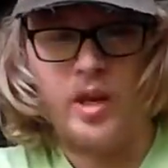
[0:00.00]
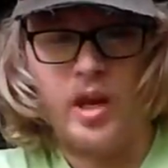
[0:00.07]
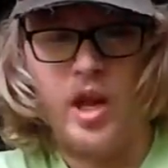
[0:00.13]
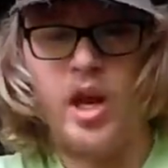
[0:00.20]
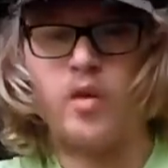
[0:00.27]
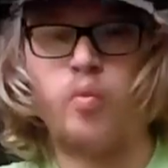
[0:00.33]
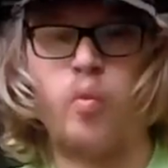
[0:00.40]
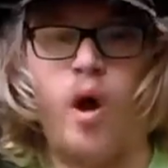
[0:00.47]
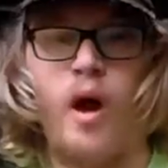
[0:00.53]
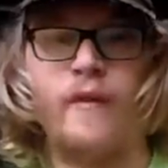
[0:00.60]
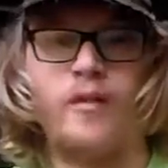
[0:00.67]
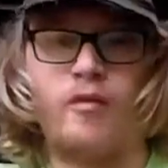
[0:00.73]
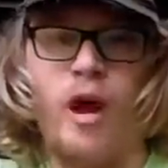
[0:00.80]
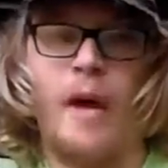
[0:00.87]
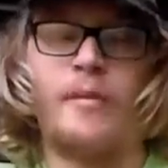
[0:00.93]
his wife
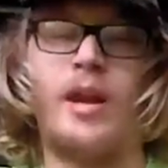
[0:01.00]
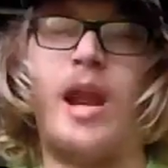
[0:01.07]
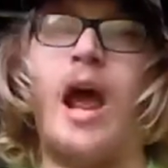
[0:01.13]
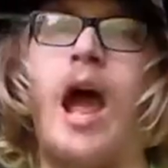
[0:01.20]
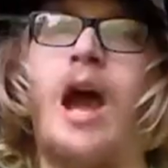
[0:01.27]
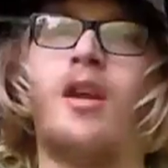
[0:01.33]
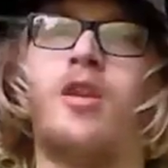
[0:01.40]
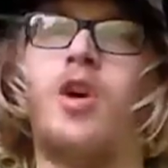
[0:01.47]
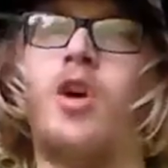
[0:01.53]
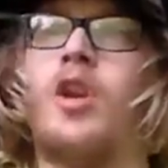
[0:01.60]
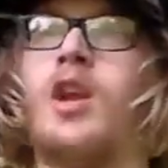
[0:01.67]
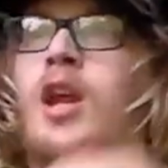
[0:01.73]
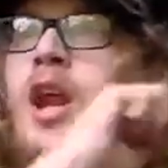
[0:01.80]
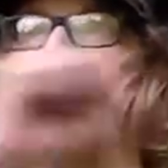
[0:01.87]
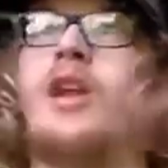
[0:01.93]
grabbed an axe and
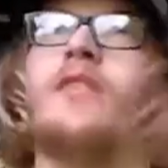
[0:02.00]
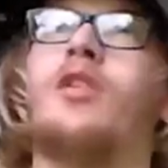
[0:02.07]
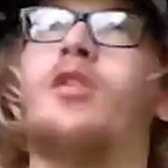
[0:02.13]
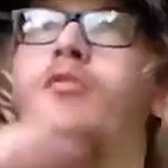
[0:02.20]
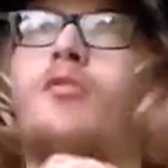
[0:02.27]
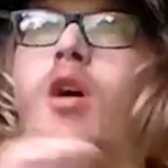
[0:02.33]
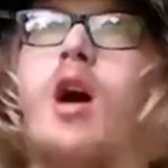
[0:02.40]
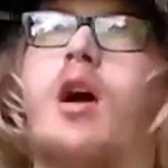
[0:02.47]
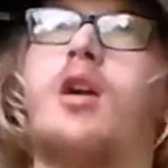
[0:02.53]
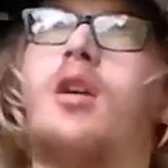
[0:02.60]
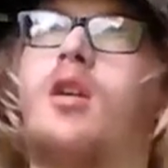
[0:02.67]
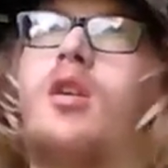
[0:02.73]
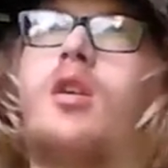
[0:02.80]
starts hitting the truck,